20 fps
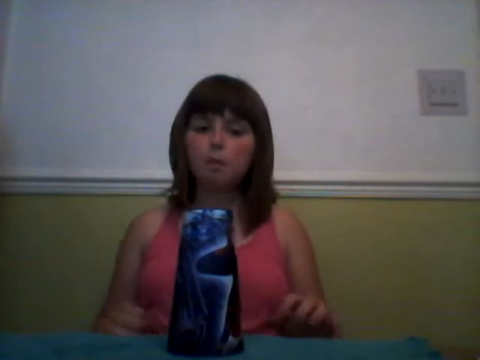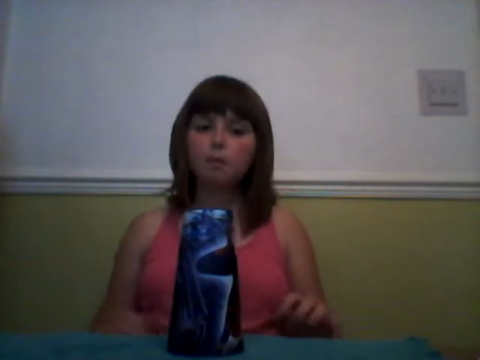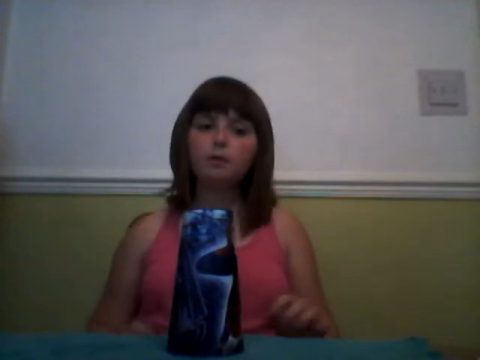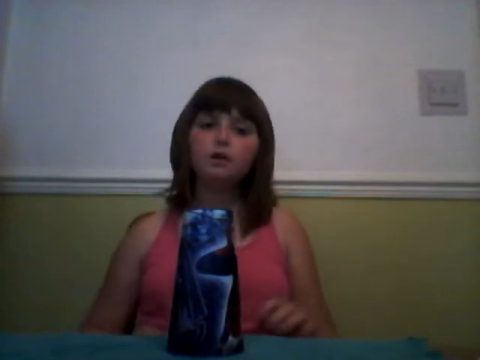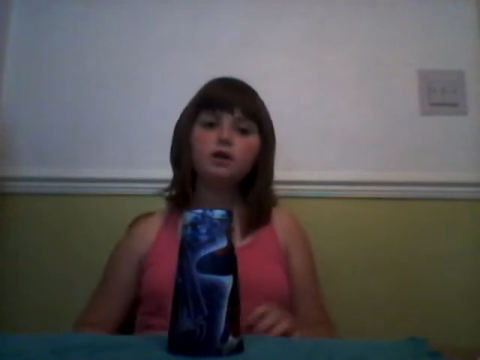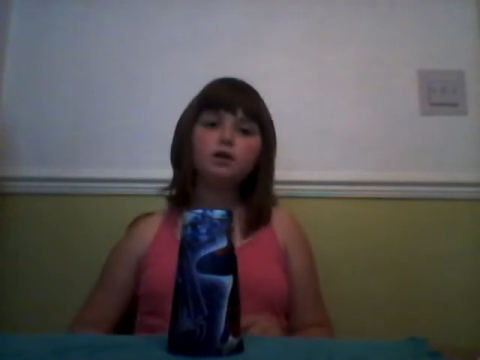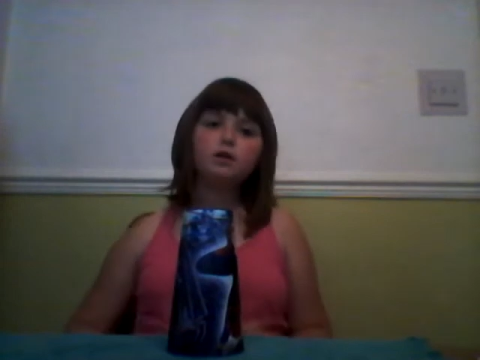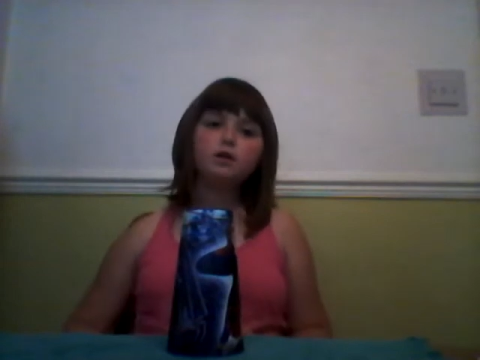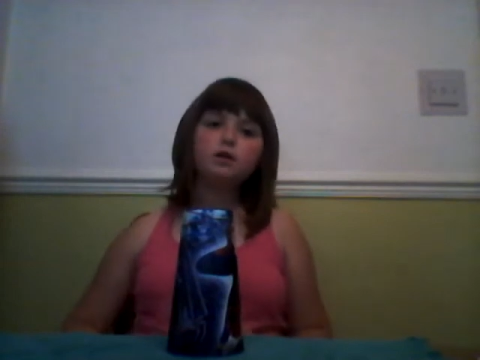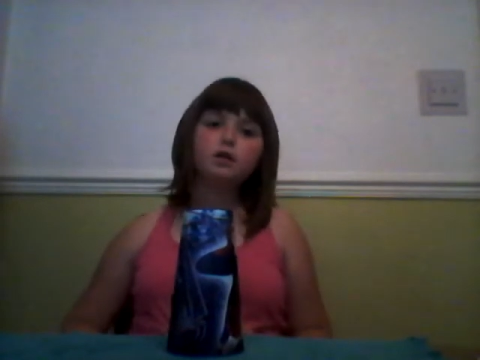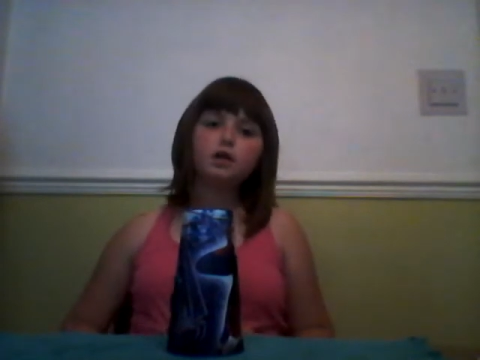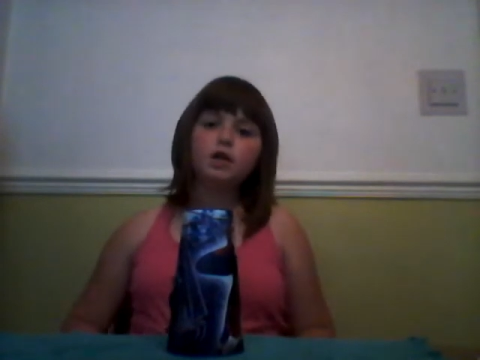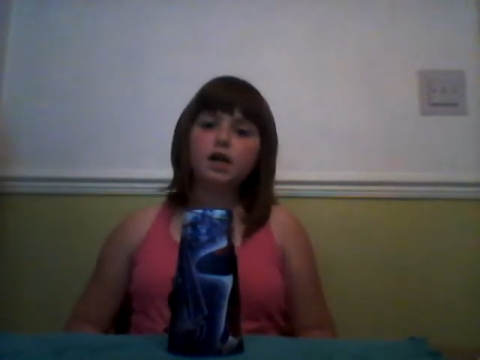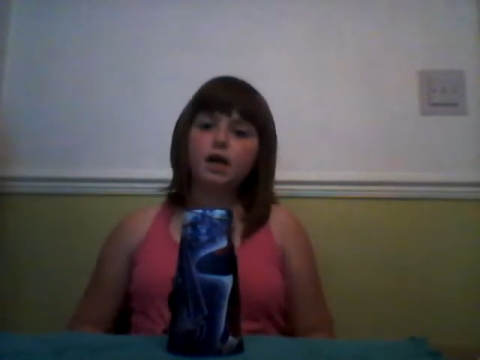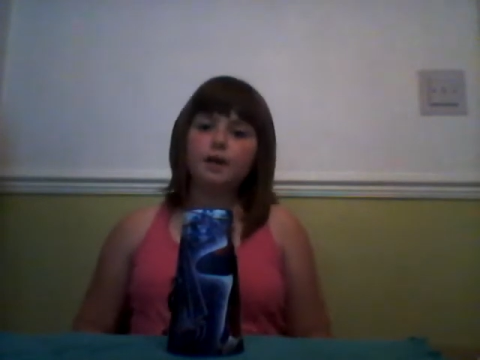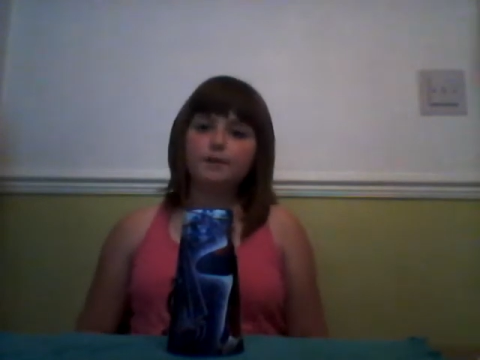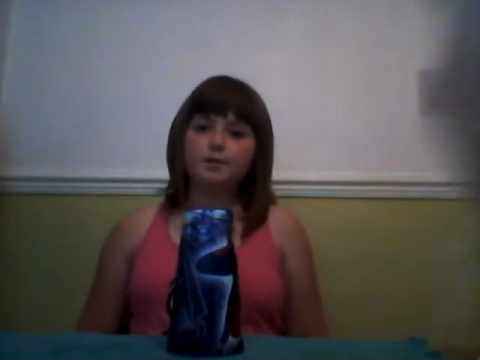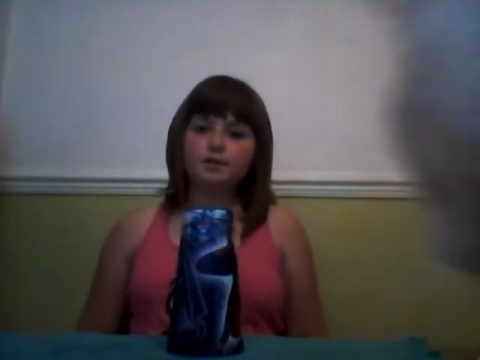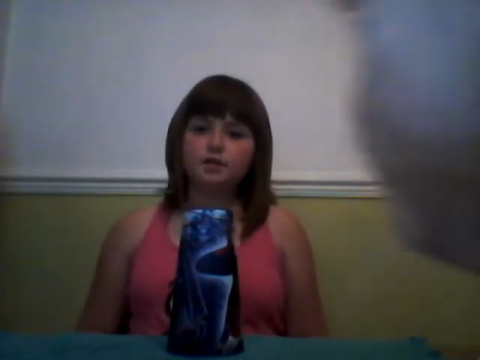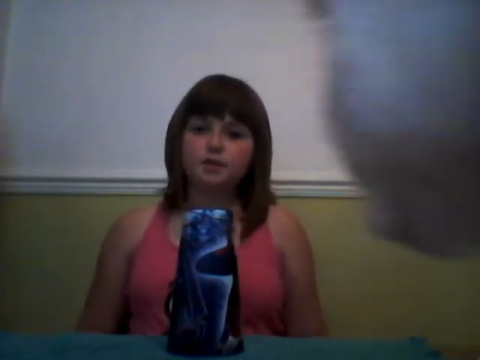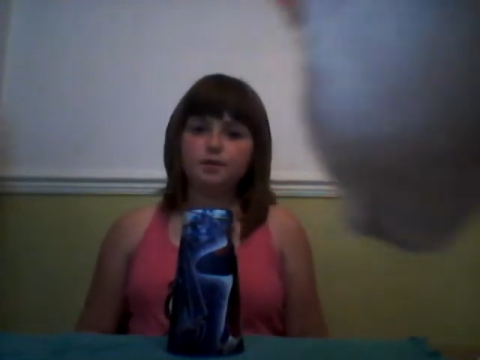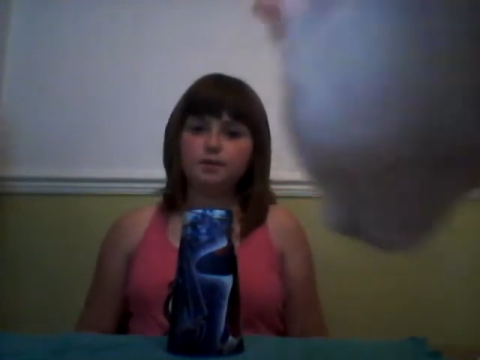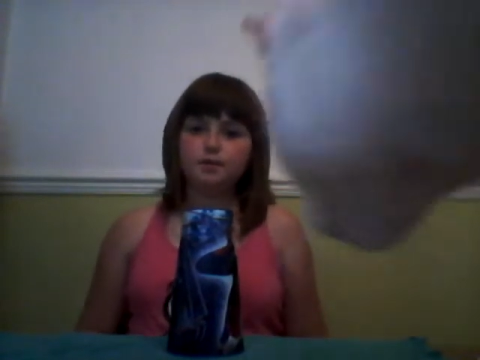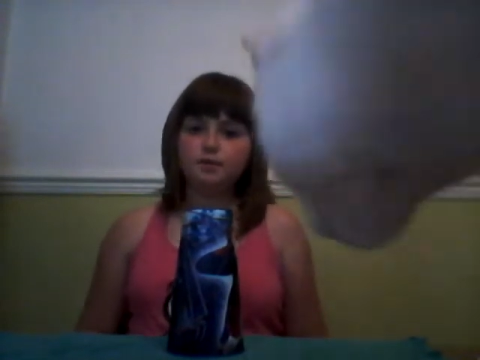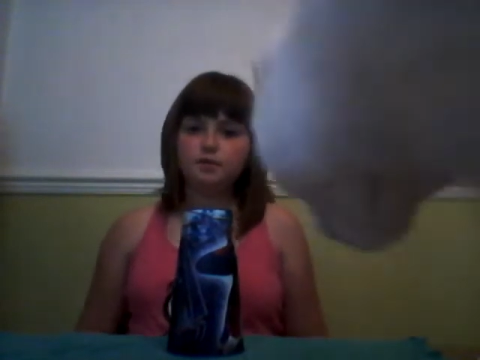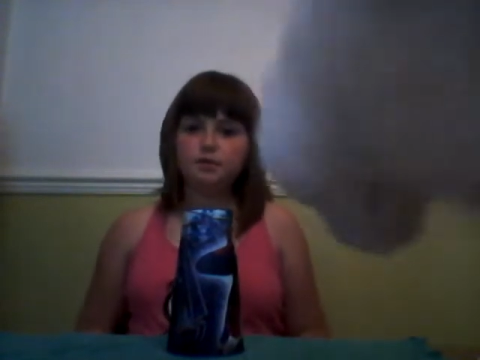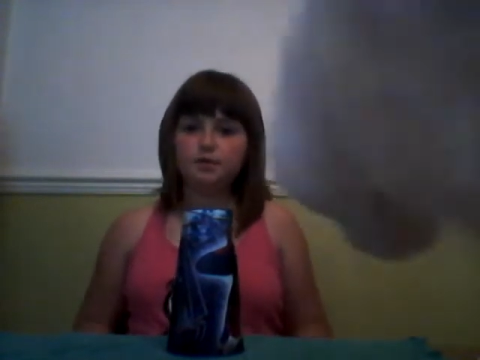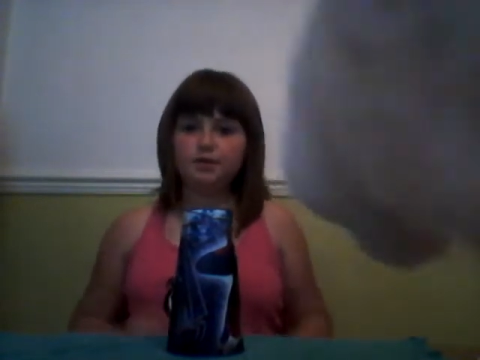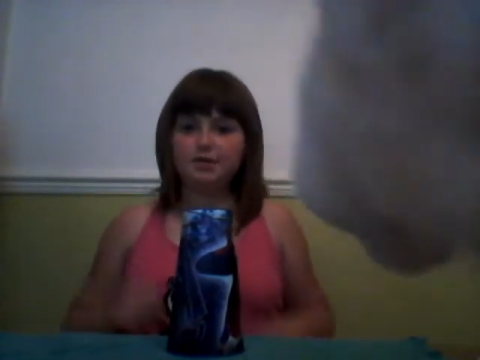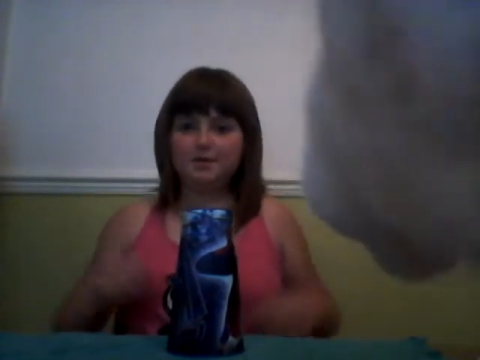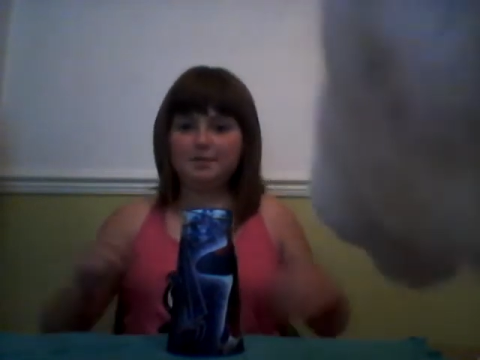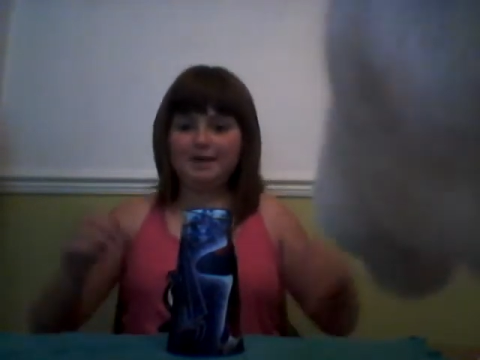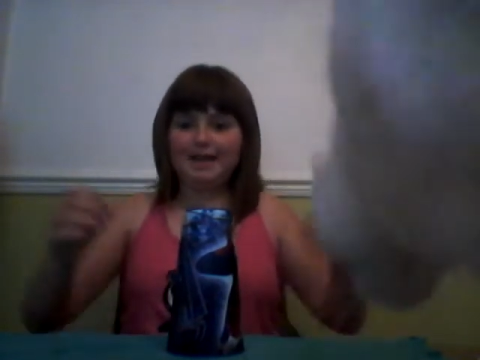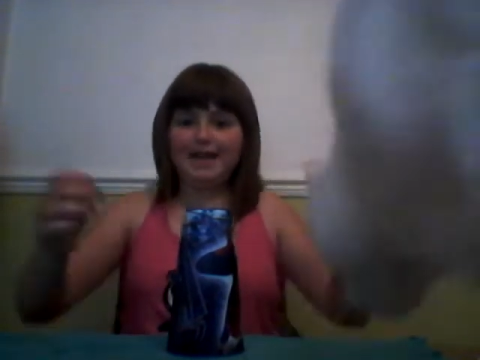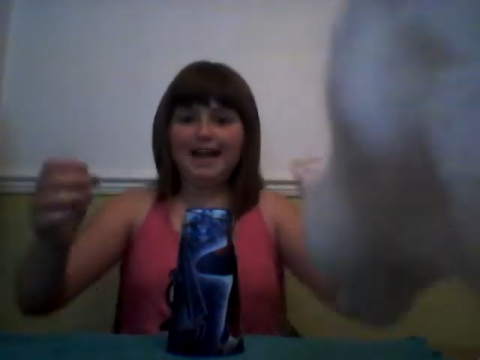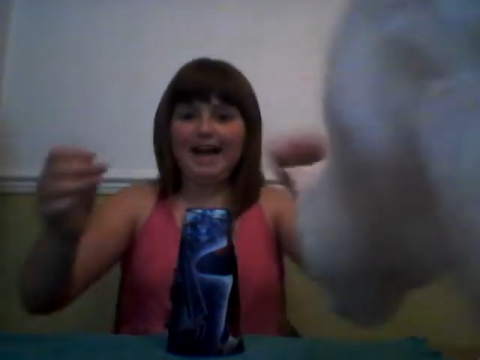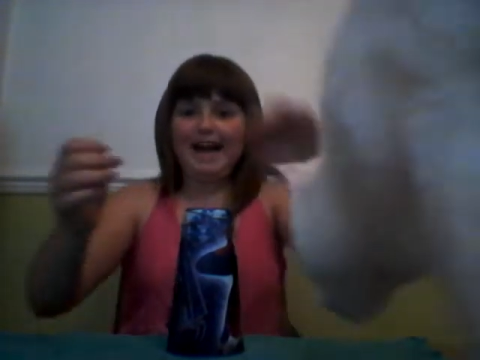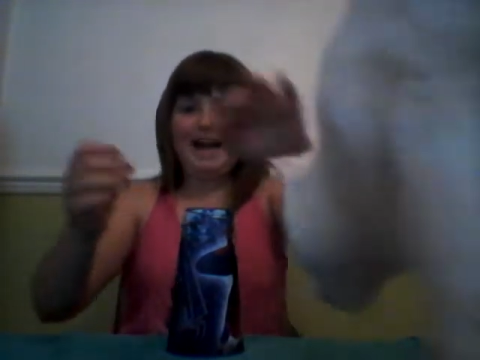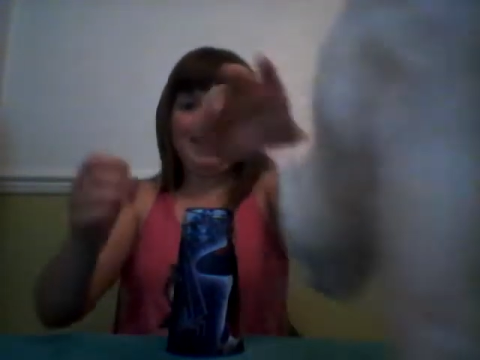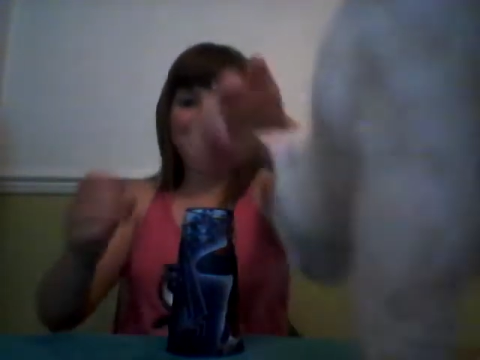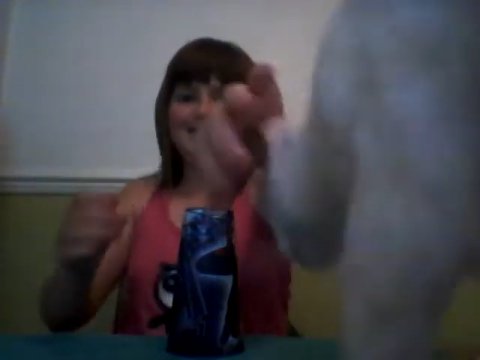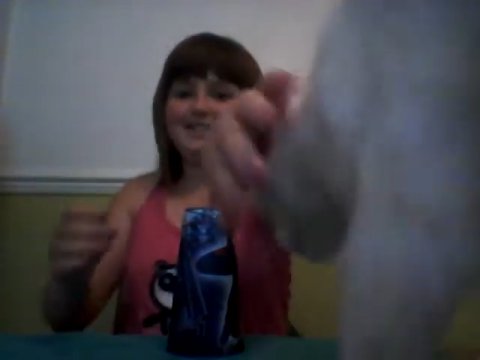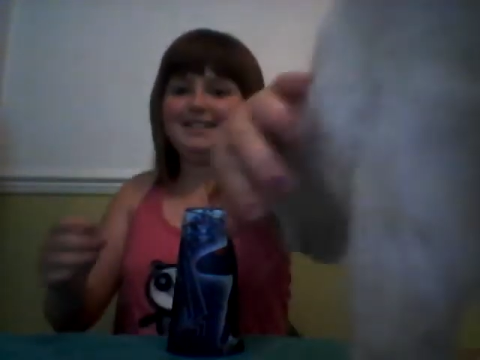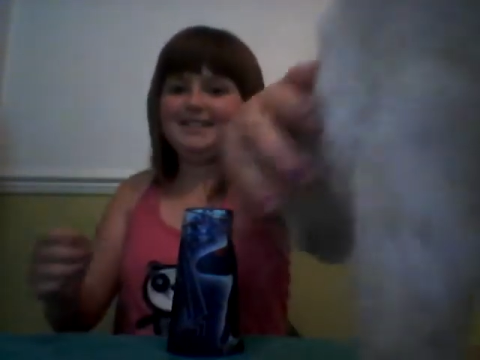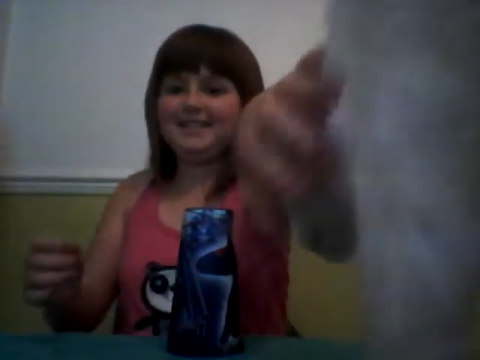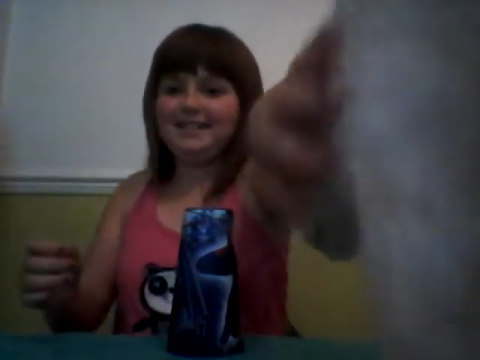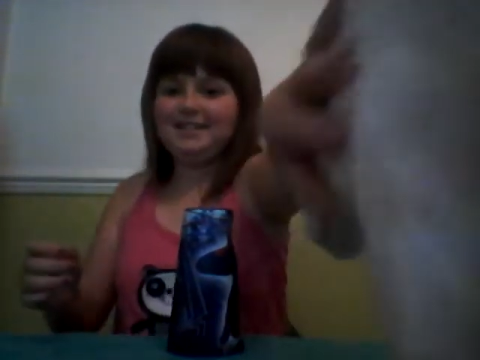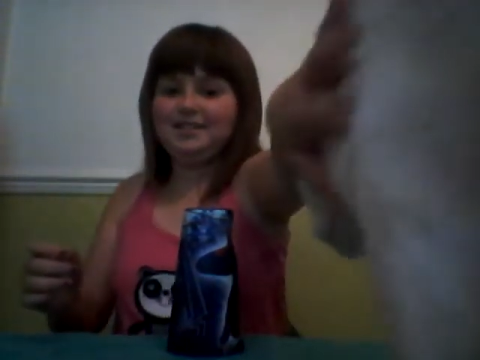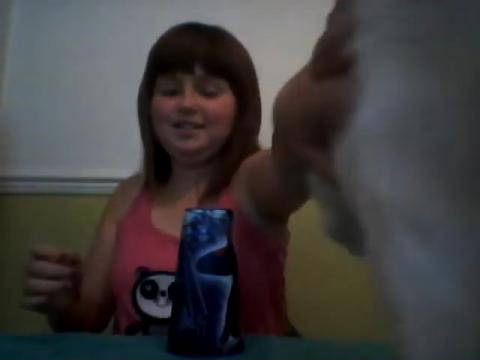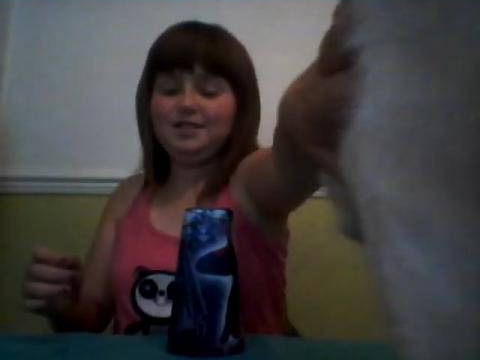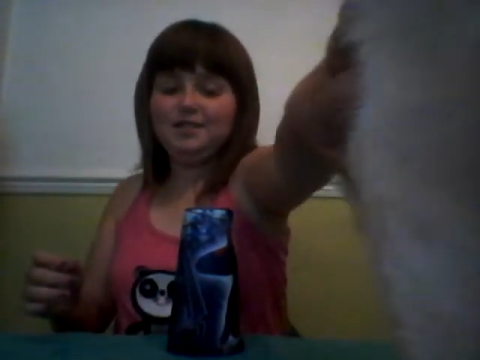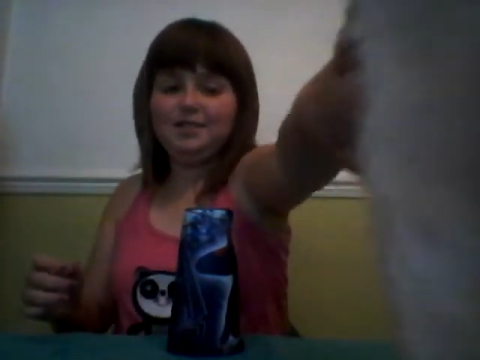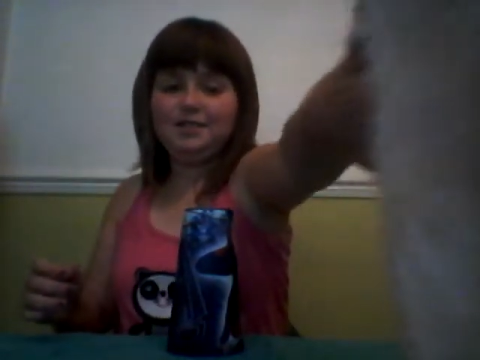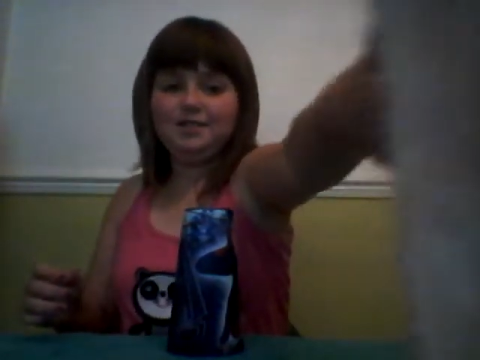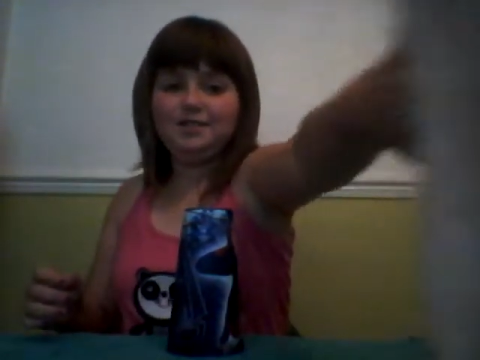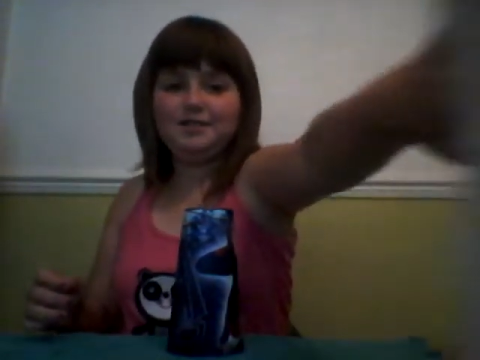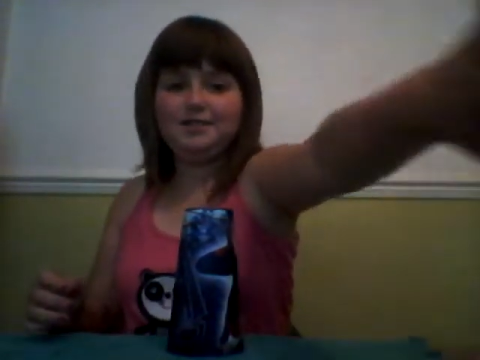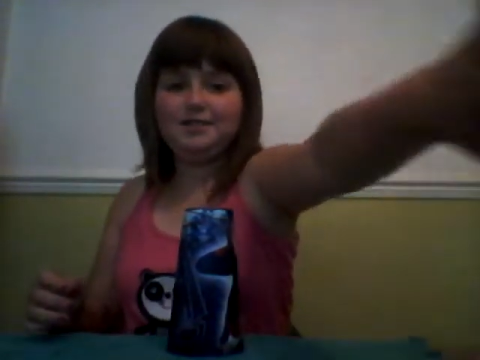I'm gonna stop and drinks my cat, since you know.